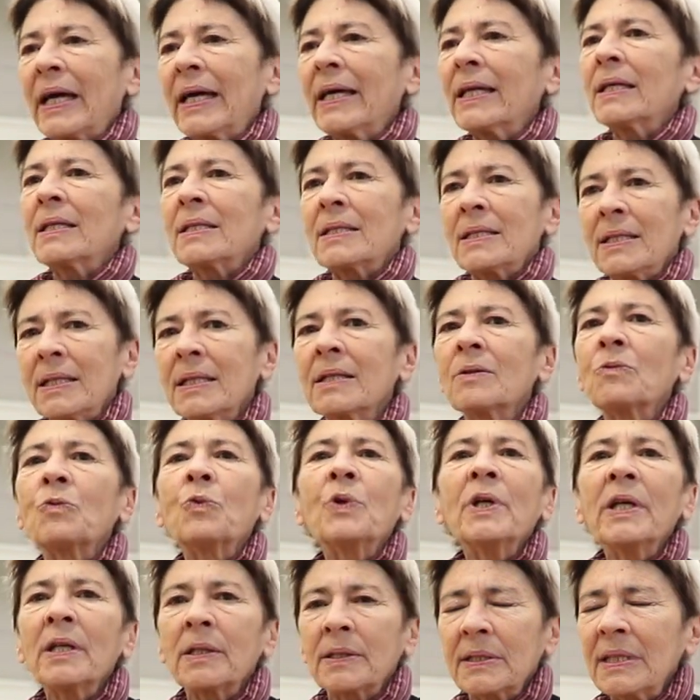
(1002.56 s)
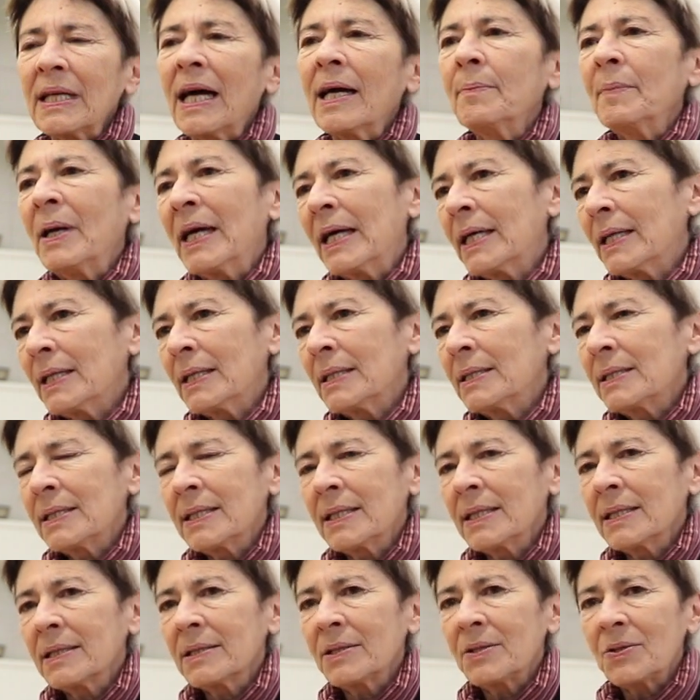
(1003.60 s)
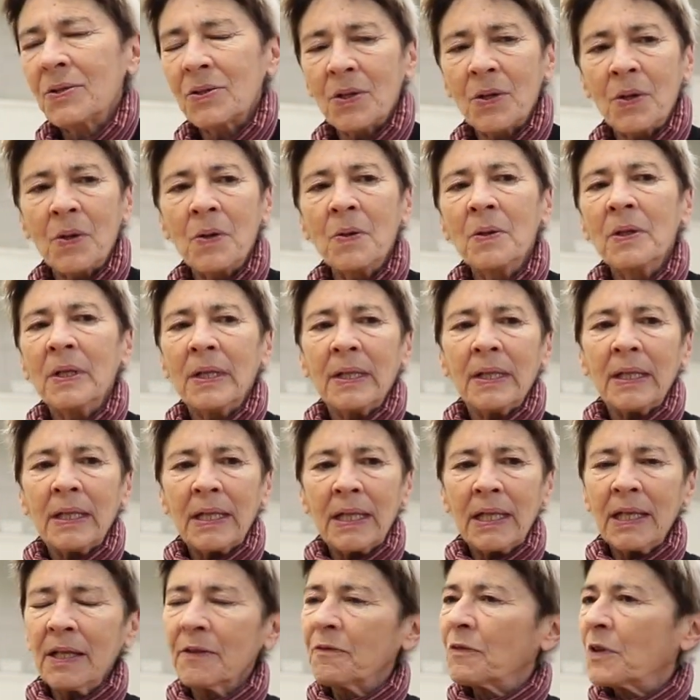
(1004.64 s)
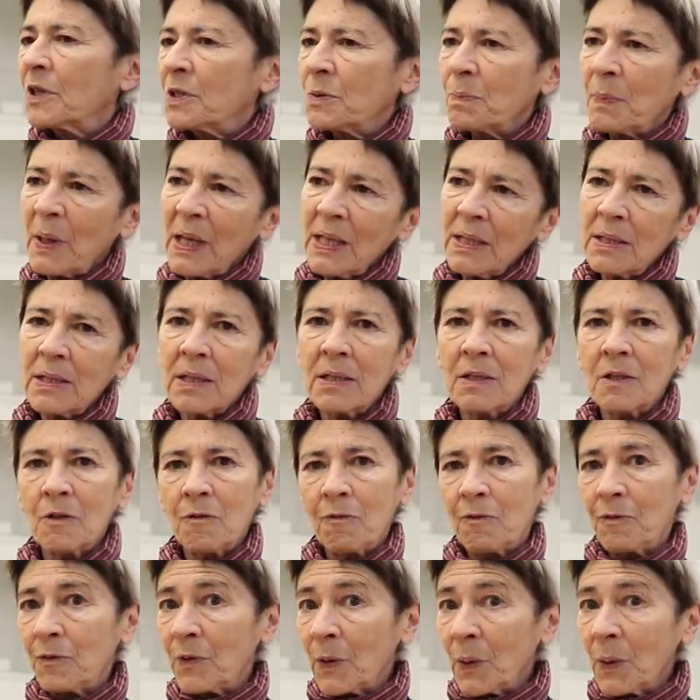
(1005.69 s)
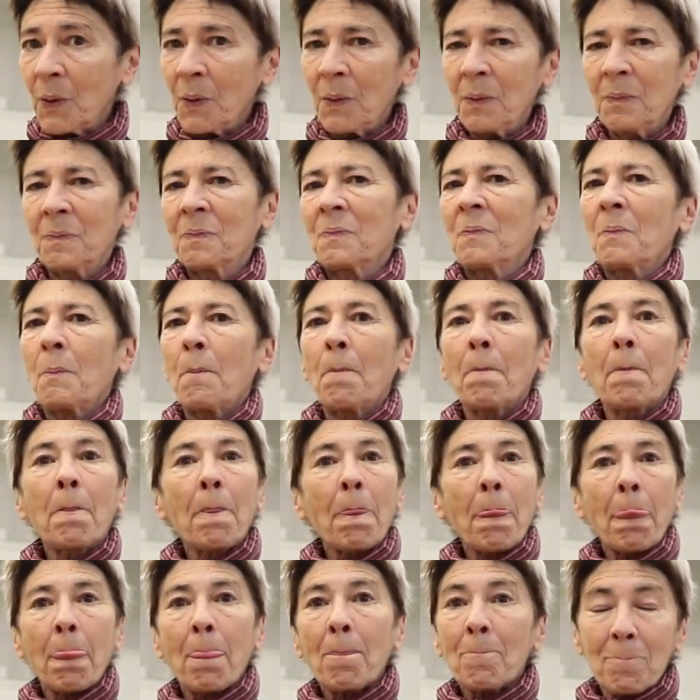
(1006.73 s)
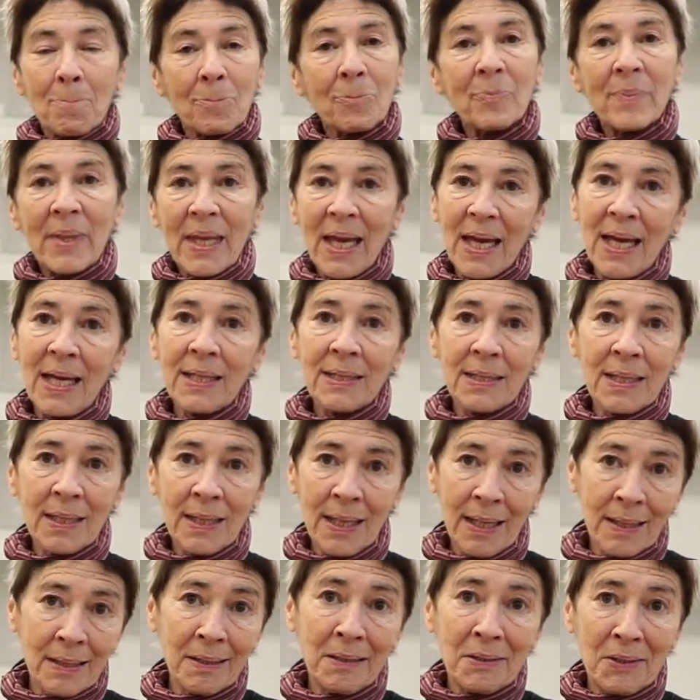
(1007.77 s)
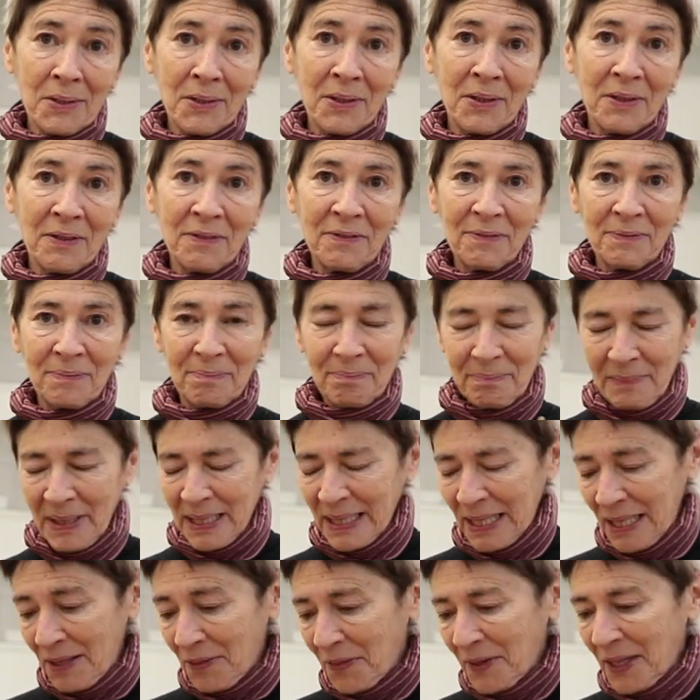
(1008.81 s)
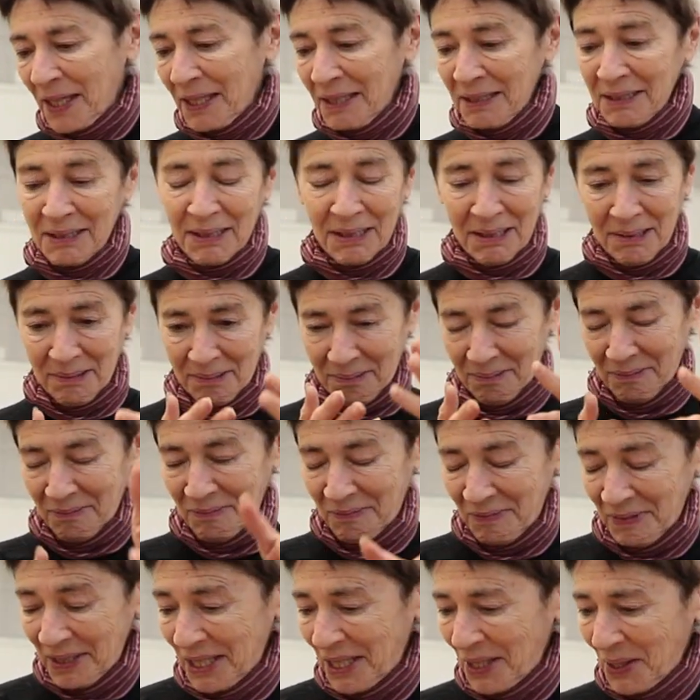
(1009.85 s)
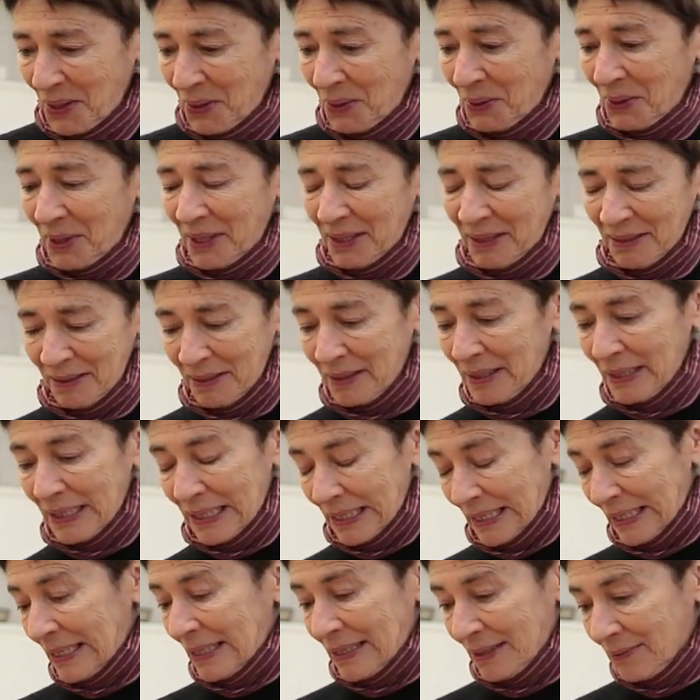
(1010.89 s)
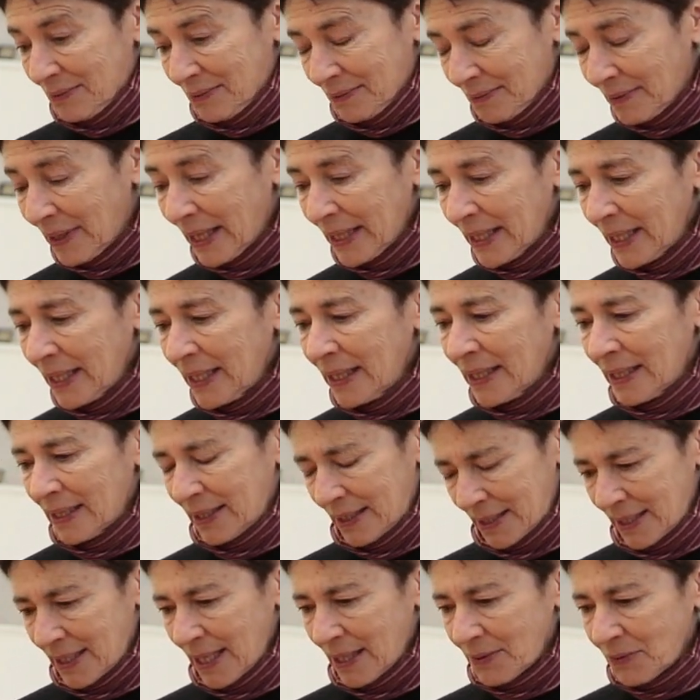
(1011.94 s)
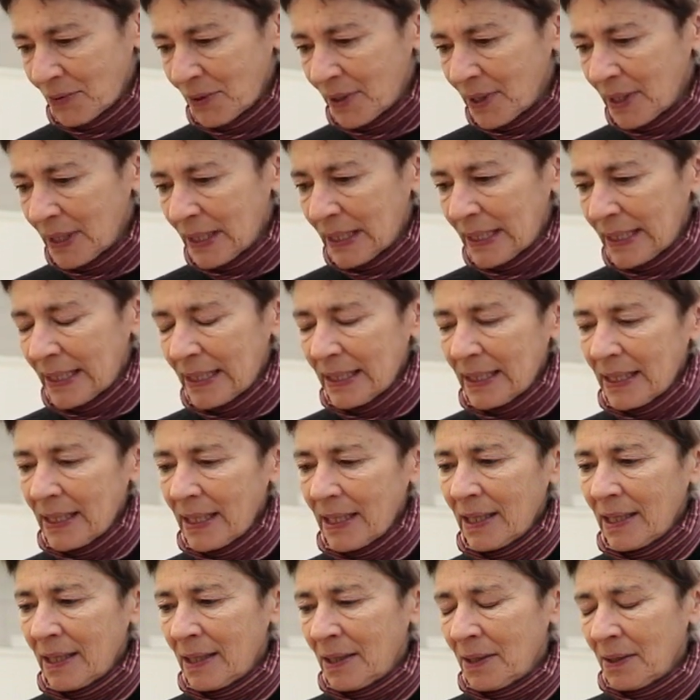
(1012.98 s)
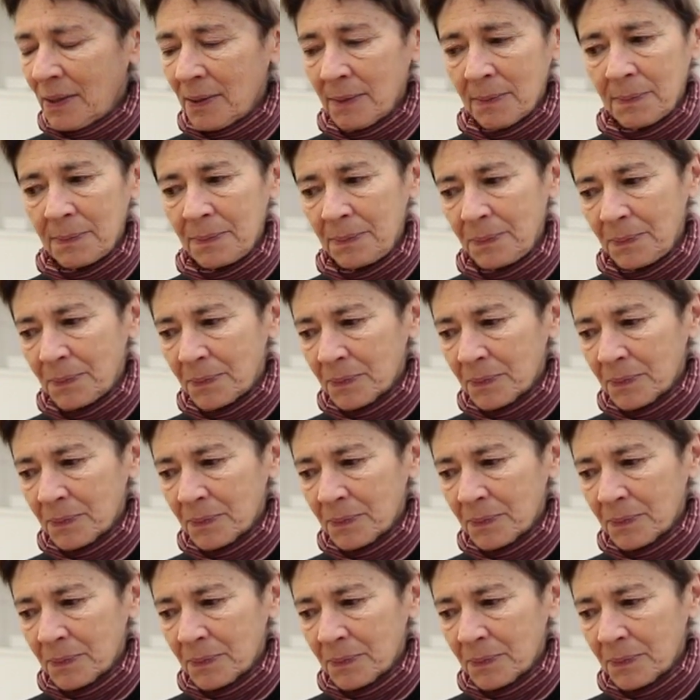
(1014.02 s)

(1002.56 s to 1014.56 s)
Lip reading: editing, real-time editing. So if the space is full, as an editor of many things, video and writing, etc., how